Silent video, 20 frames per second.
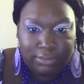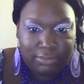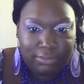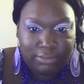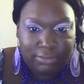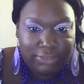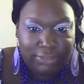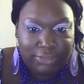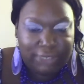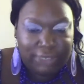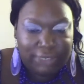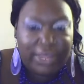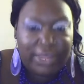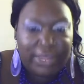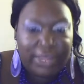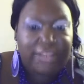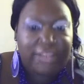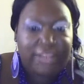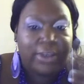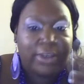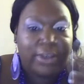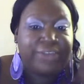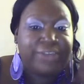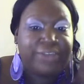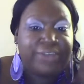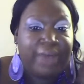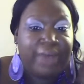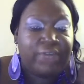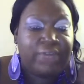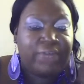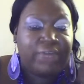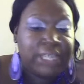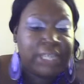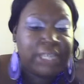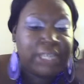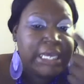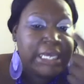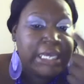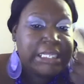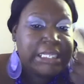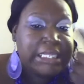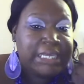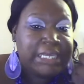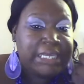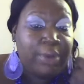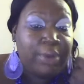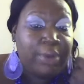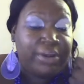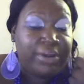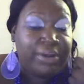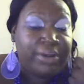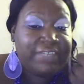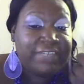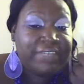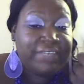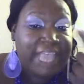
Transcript: just for that. So I do have on the Motives